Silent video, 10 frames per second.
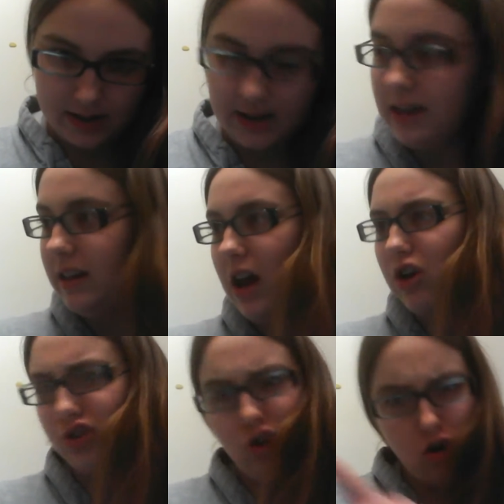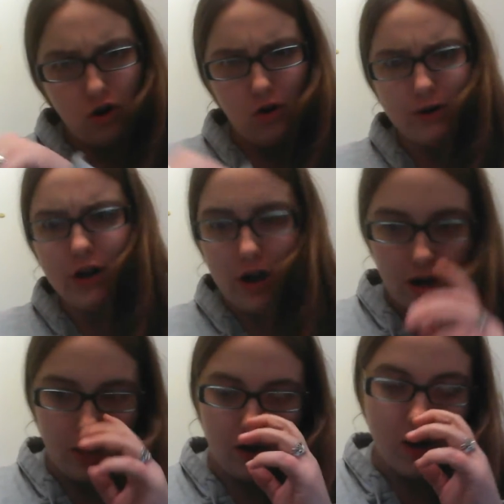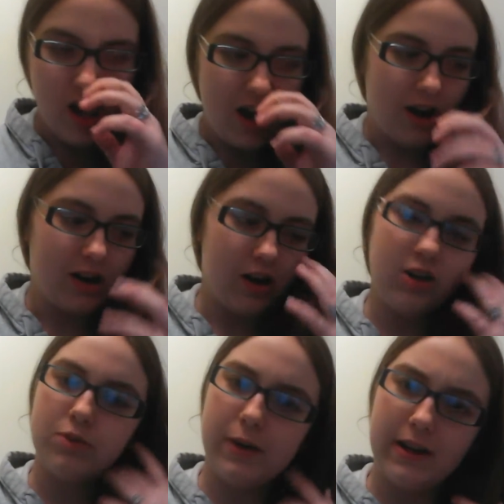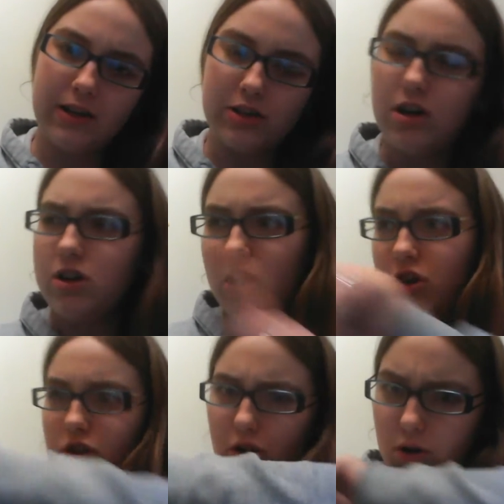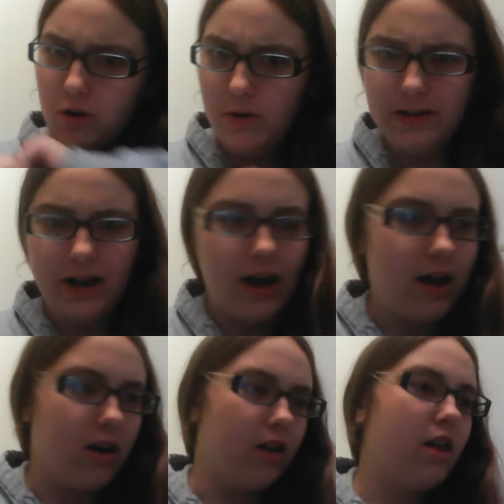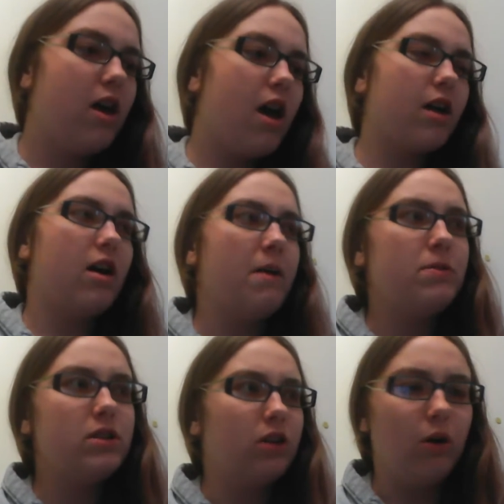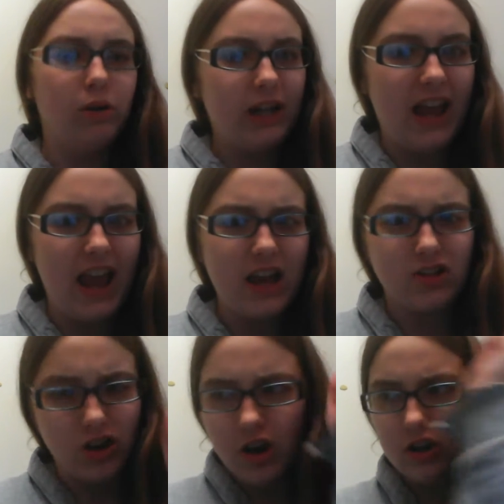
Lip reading: He yells, you're going to hell. A girl is wearing a skirt. You're going to hell. A couple is holding hands.